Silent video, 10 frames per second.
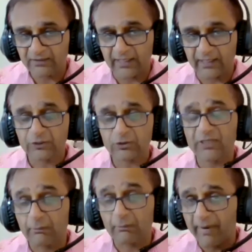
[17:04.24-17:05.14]
those
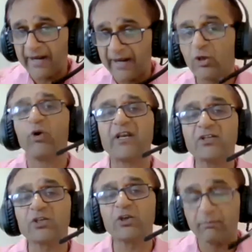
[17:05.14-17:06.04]
areas are there. So it
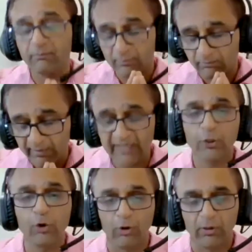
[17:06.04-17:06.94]
depends on what is
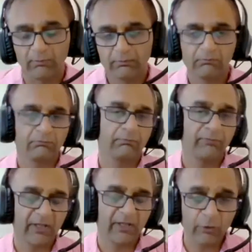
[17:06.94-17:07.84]
your main
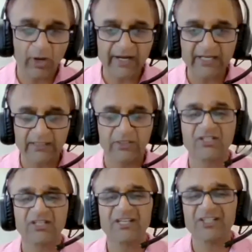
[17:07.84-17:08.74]
goal. If
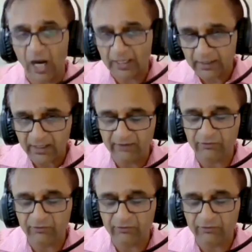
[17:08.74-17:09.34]
you are just a